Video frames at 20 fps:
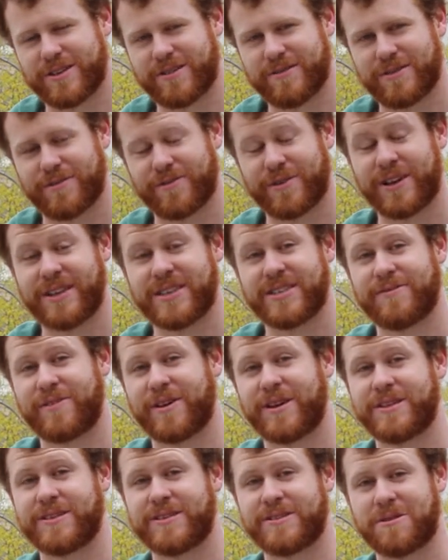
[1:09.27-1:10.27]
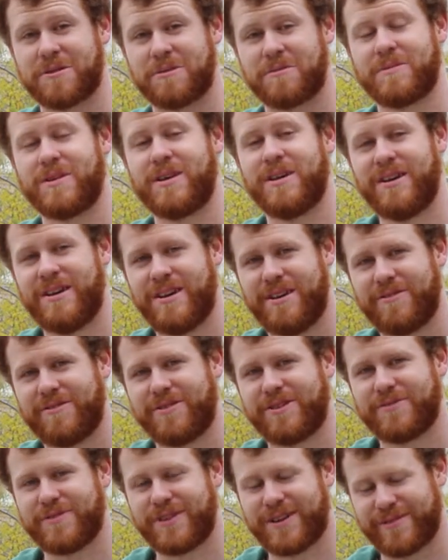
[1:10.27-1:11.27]
to various events. So it
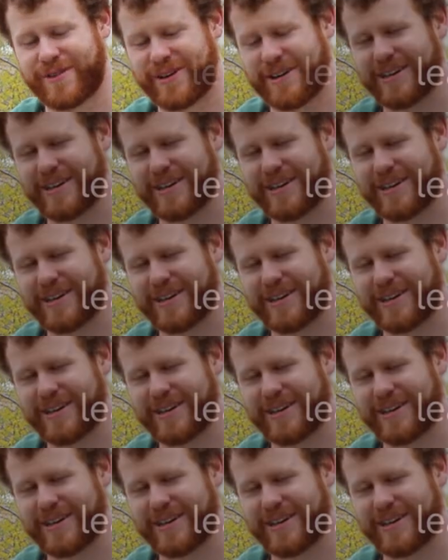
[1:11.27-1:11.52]
was very, very